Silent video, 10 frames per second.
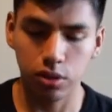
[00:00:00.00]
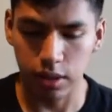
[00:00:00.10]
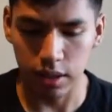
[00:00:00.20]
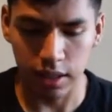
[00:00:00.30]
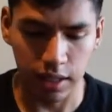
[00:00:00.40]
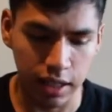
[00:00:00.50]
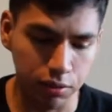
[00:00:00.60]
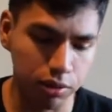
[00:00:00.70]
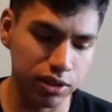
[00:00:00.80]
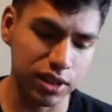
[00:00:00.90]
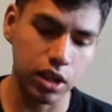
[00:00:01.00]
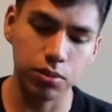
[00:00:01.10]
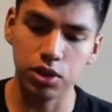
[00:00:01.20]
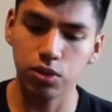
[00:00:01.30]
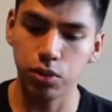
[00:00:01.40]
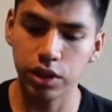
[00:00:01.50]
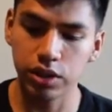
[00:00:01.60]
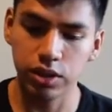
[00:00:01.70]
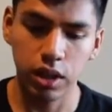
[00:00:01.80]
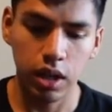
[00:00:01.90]
I can't really say how much it
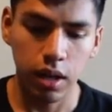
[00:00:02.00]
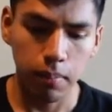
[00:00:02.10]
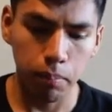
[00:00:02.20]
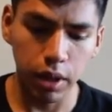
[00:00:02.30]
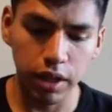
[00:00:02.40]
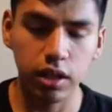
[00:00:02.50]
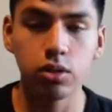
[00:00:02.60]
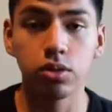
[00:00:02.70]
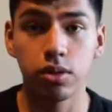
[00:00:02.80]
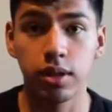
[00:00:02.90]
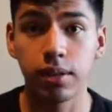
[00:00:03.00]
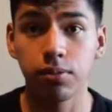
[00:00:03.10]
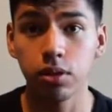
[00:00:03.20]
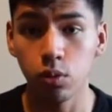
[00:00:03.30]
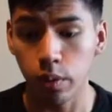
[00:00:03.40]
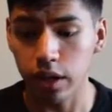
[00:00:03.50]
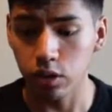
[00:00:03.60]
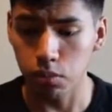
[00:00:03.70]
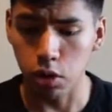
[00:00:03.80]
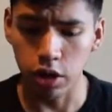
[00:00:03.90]
was, but it was definitely way
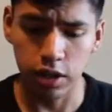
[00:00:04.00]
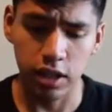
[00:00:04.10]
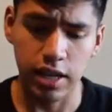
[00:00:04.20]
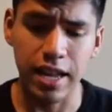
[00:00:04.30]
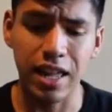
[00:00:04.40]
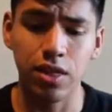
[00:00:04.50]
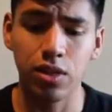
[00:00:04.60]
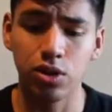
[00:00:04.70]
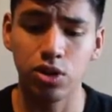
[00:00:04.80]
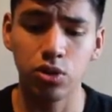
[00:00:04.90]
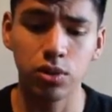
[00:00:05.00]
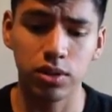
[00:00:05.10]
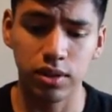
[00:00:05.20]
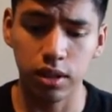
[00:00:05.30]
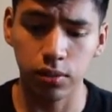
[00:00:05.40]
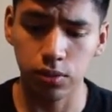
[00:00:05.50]
under market, and the shoe itself